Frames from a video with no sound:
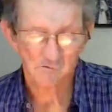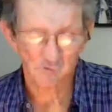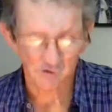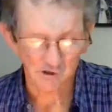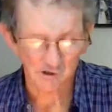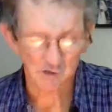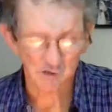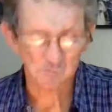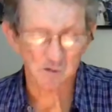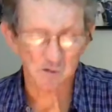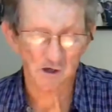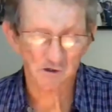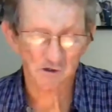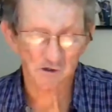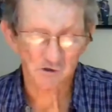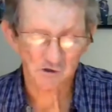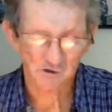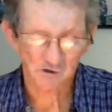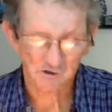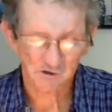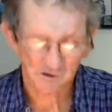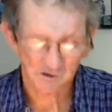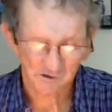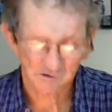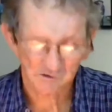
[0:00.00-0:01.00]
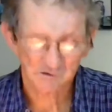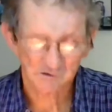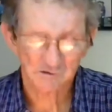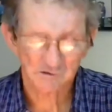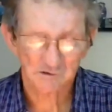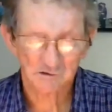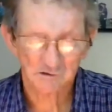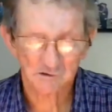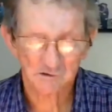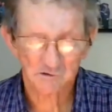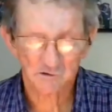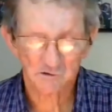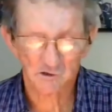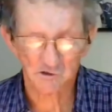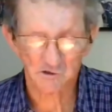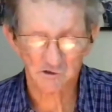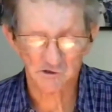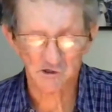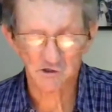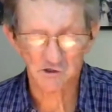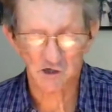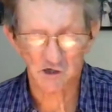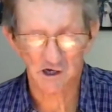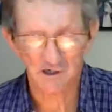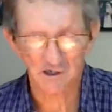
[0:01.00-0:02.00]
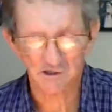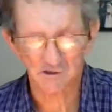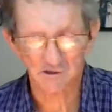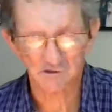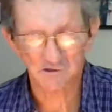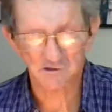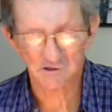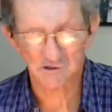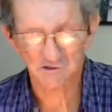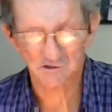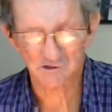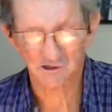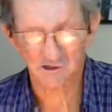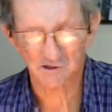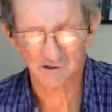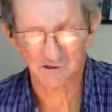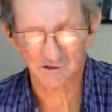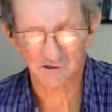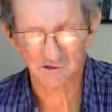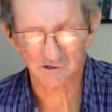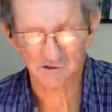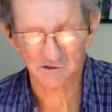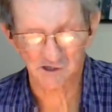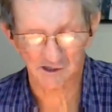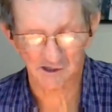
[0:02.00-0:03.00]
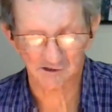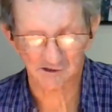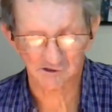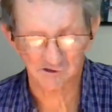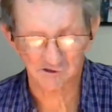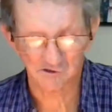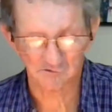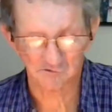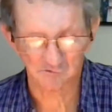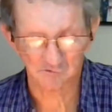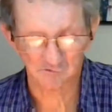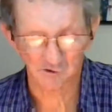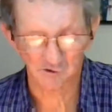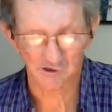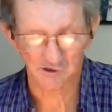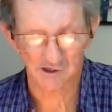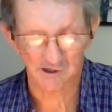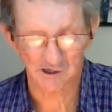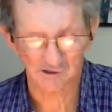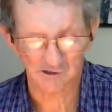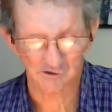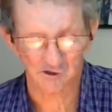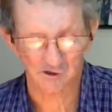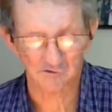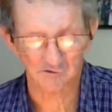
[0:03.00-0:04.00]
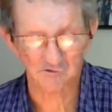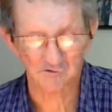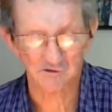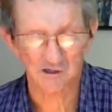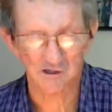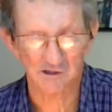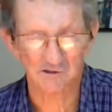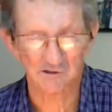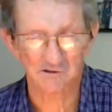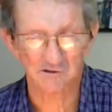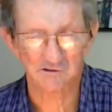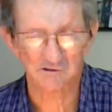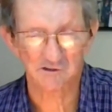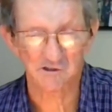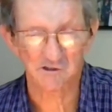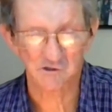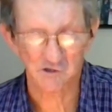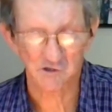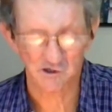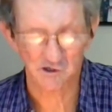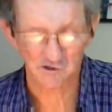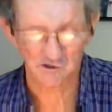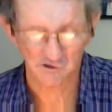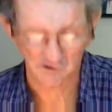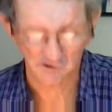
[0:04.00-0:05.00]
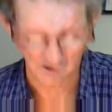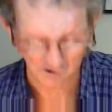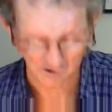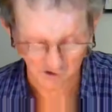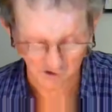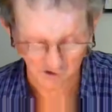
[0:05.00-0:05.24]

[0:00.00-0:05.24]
for these blokes on this island so the tech could refuel the aircraft and they could continue